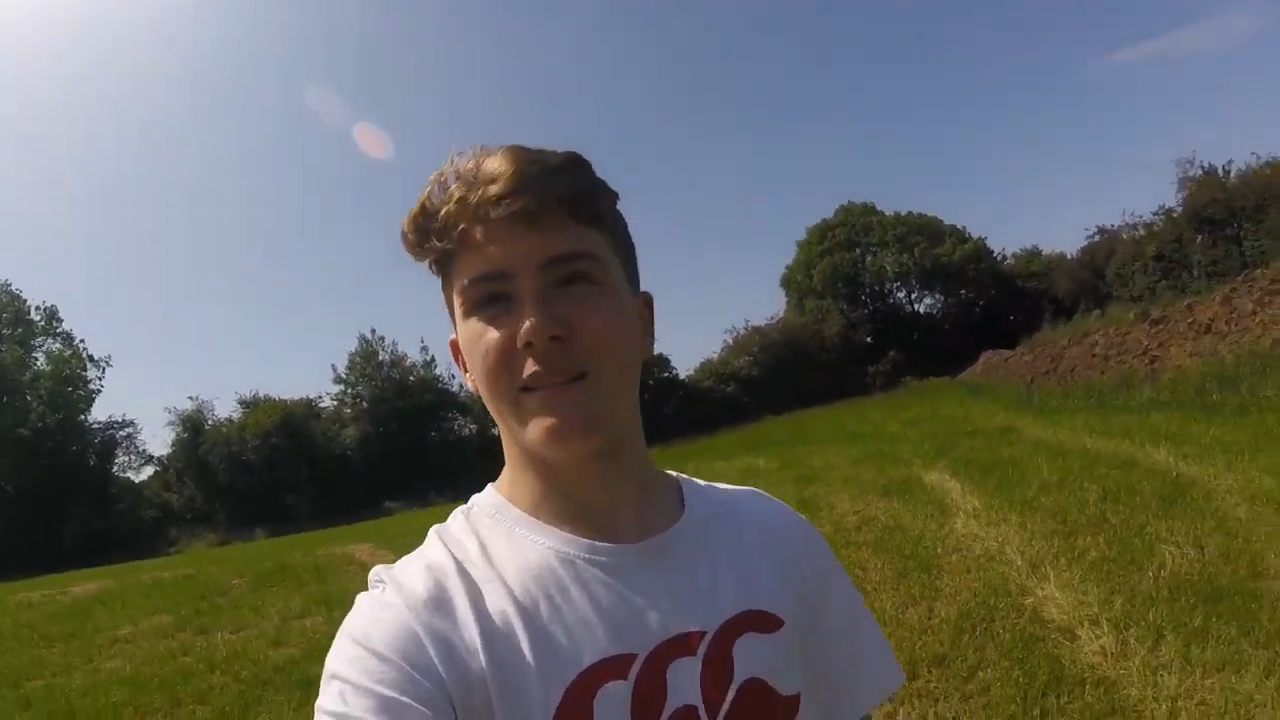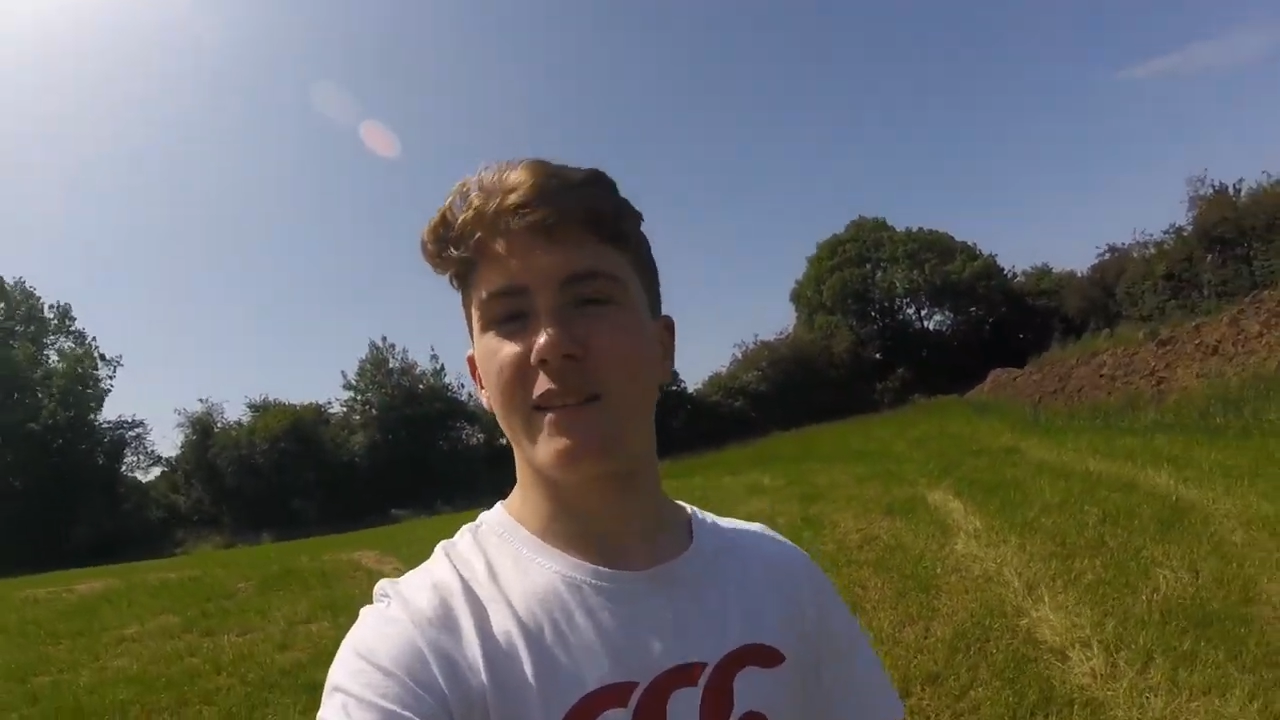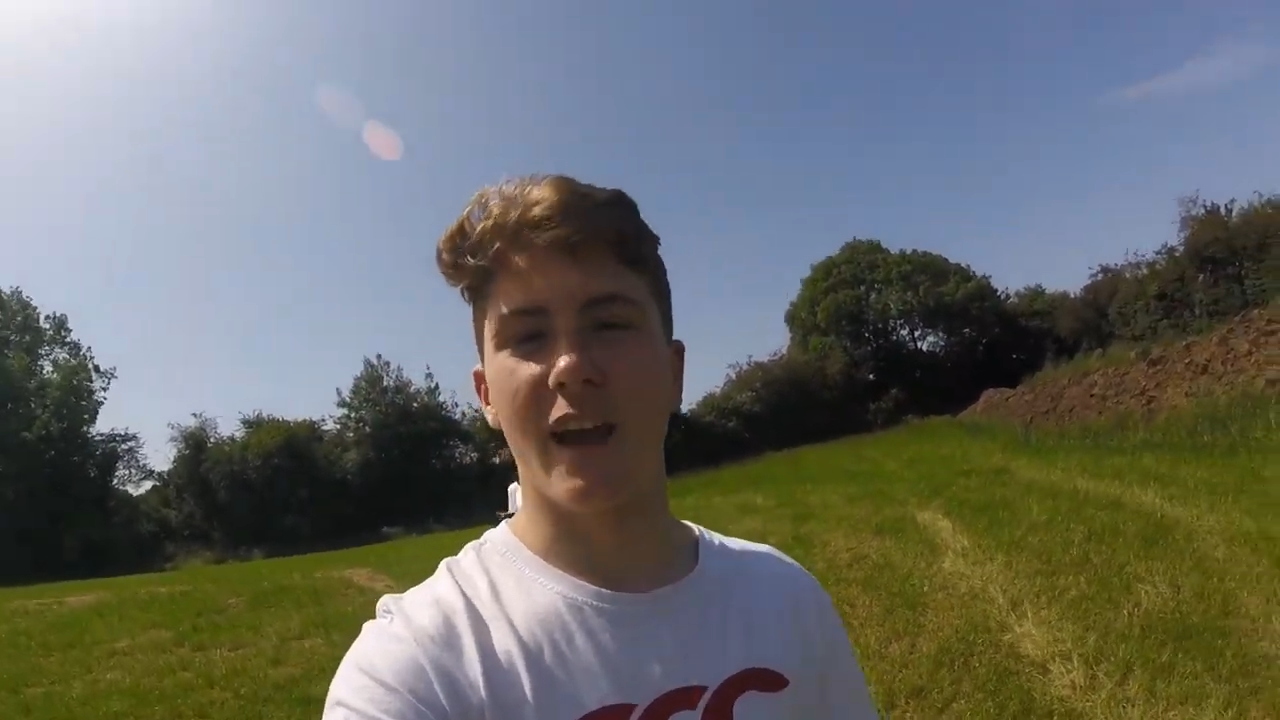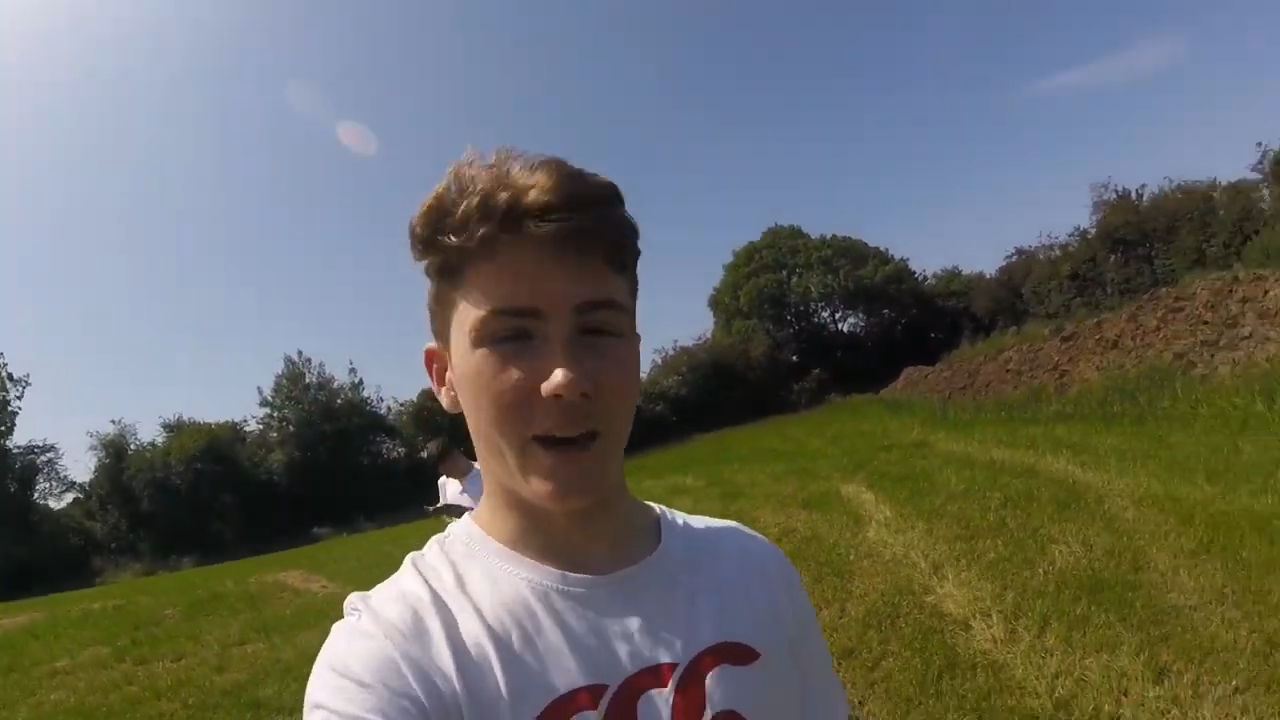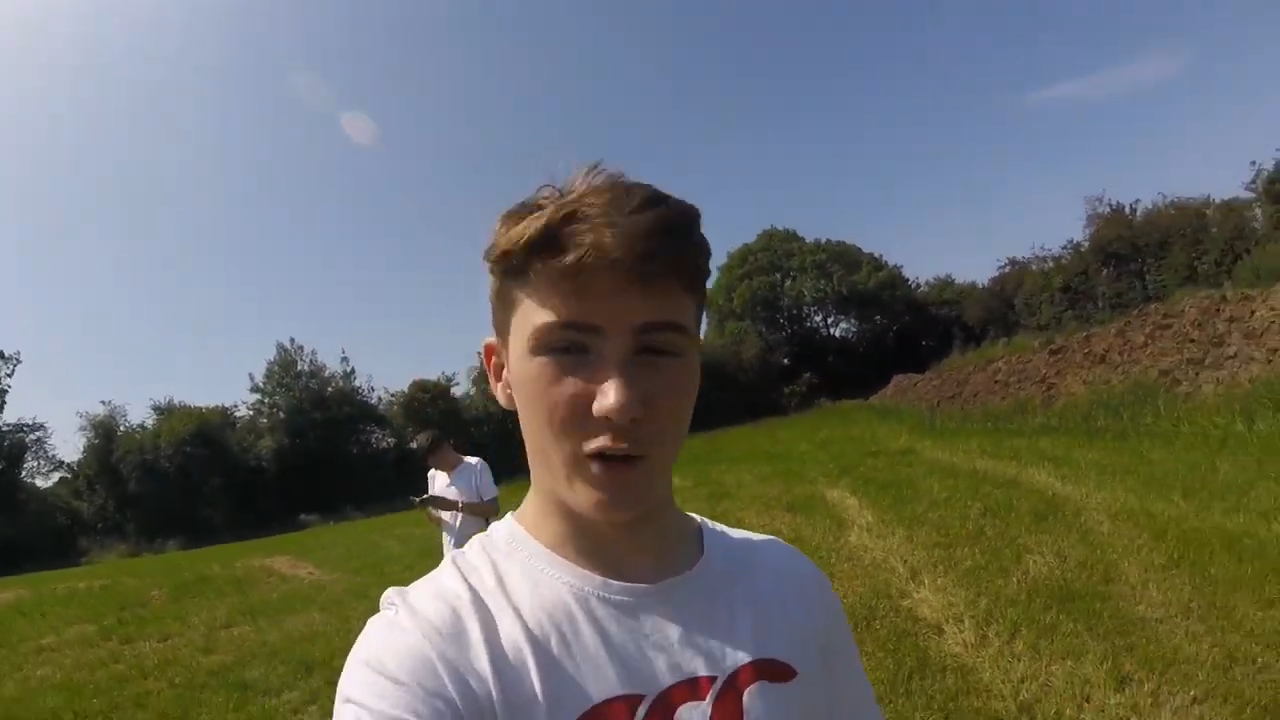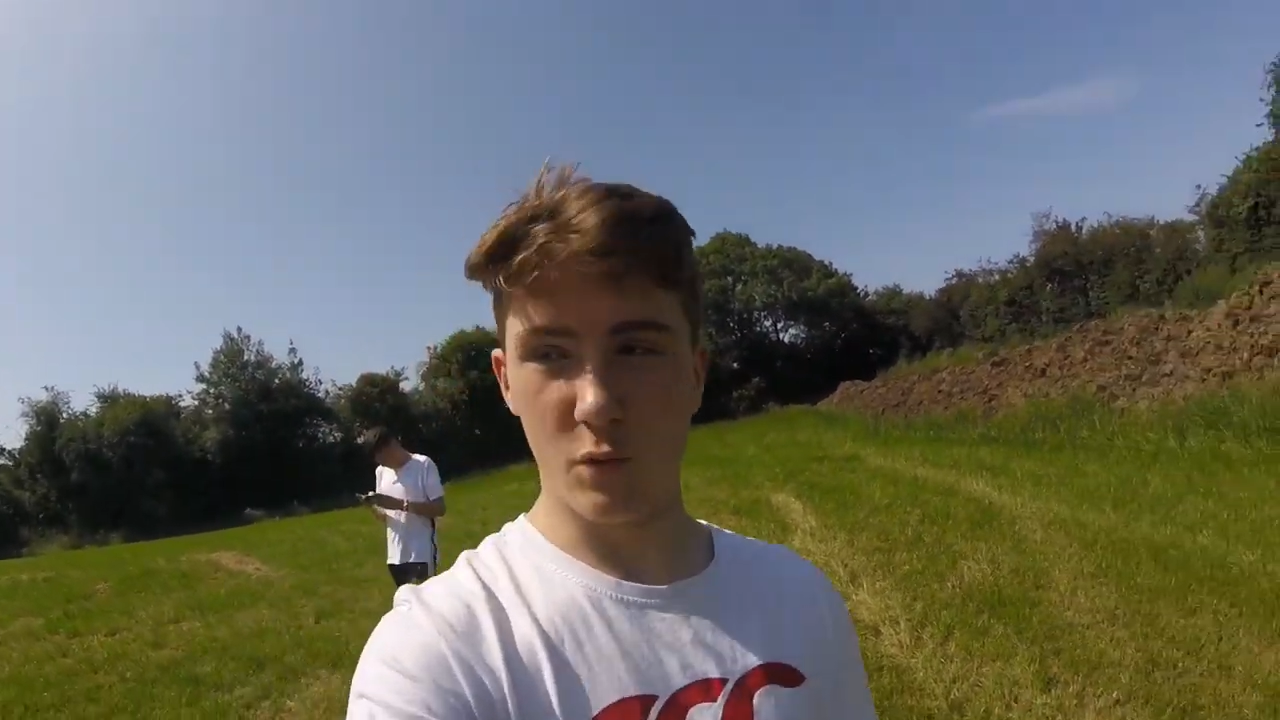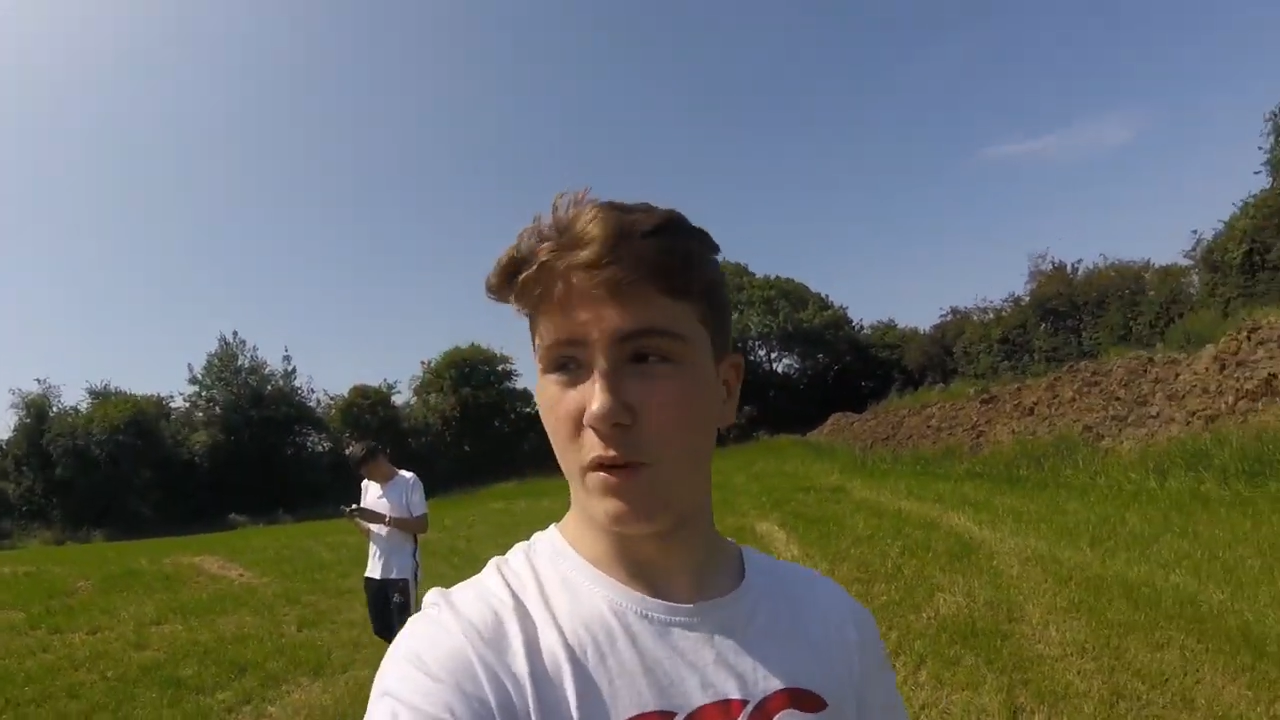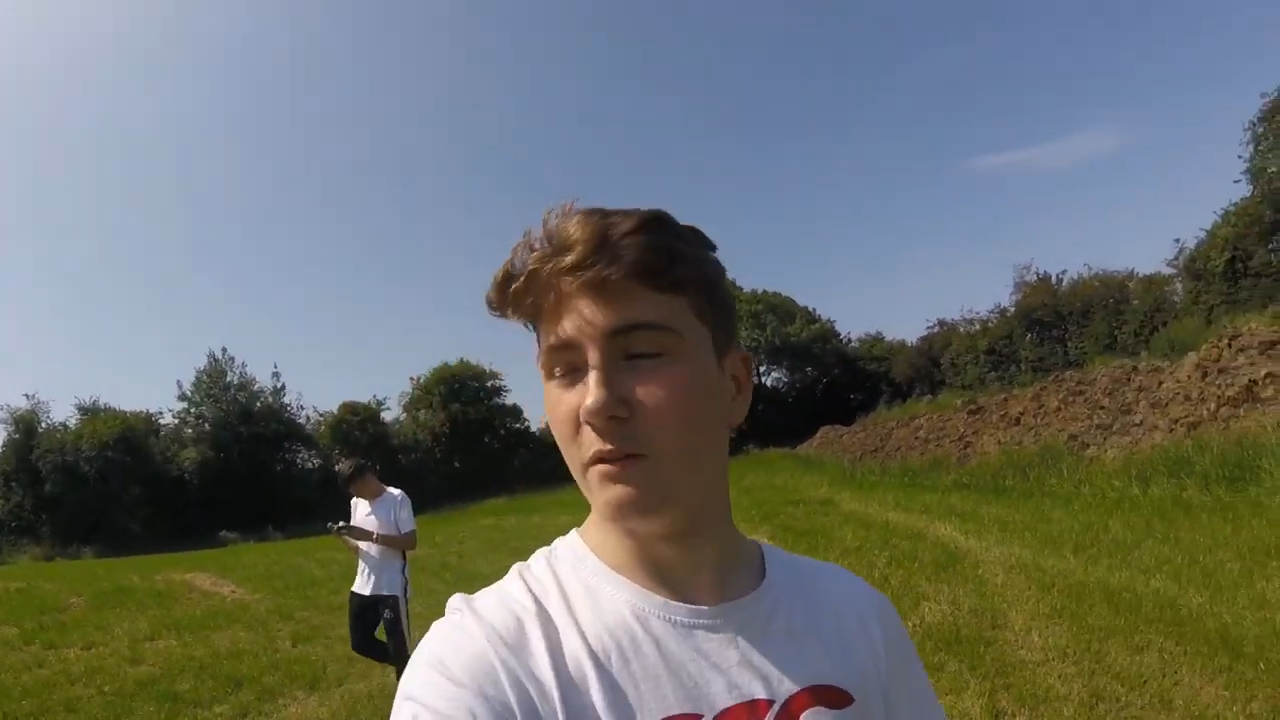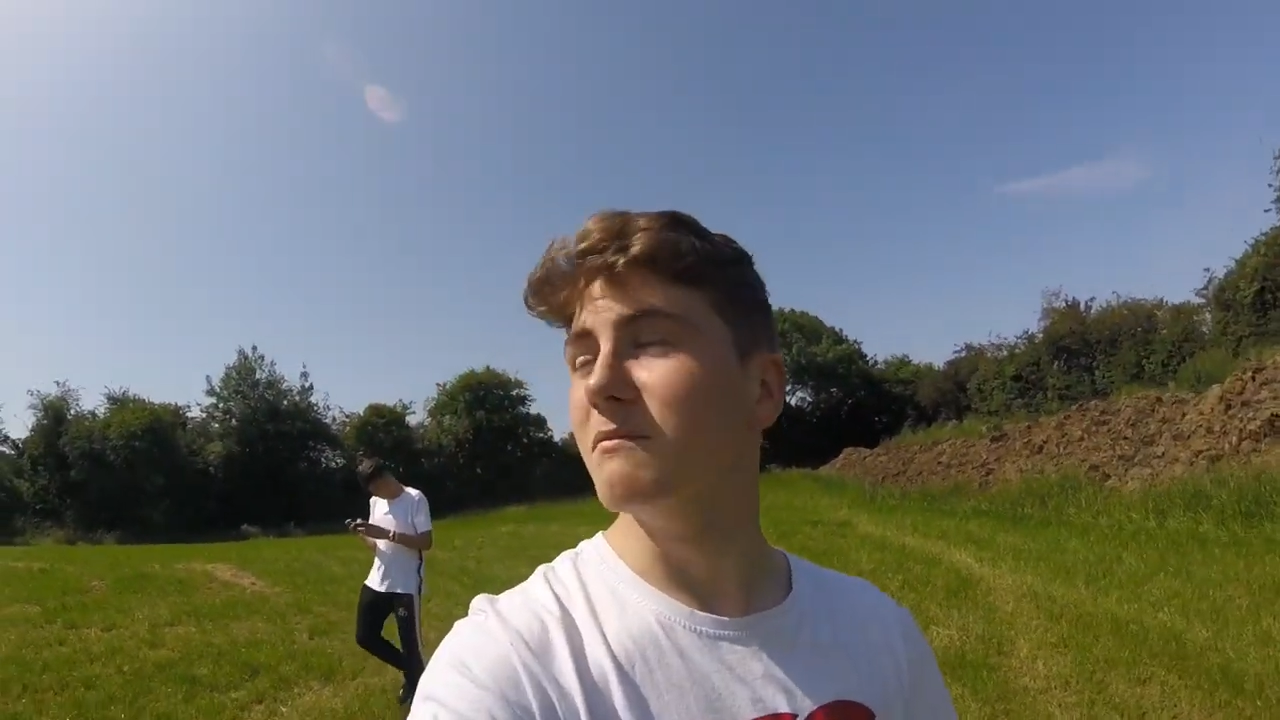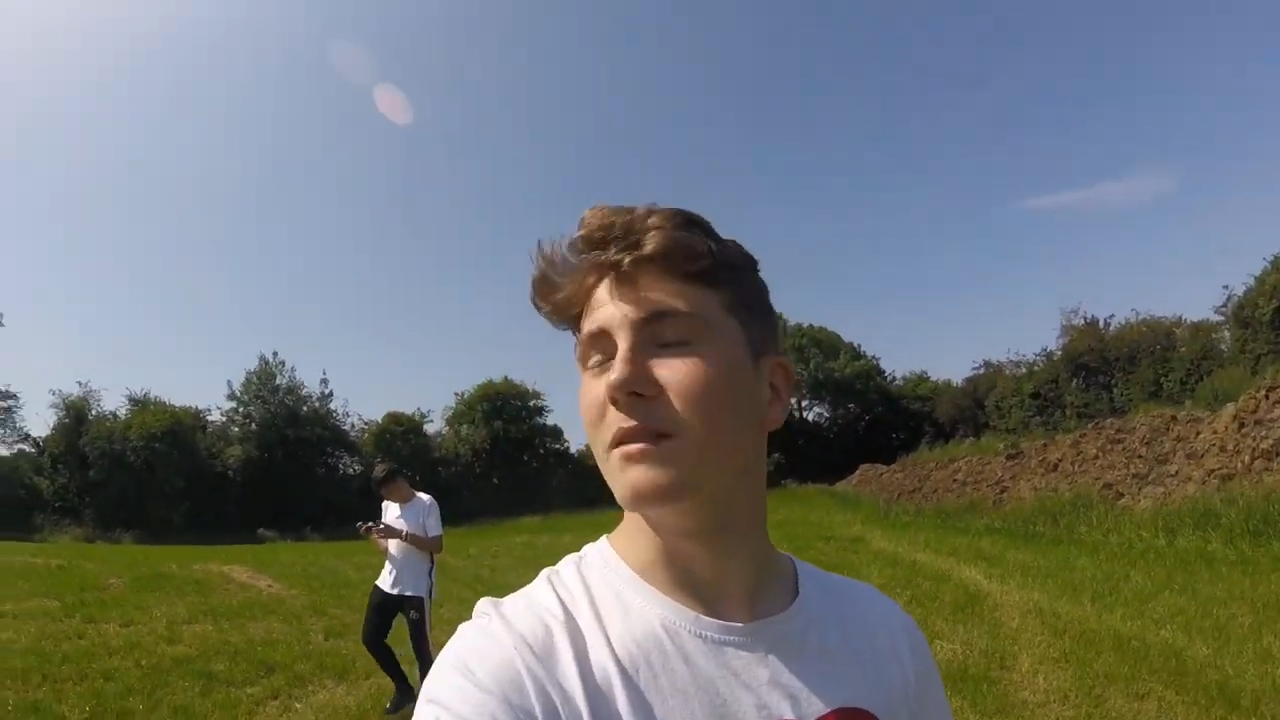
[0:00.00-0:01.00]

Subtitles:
to get a new one,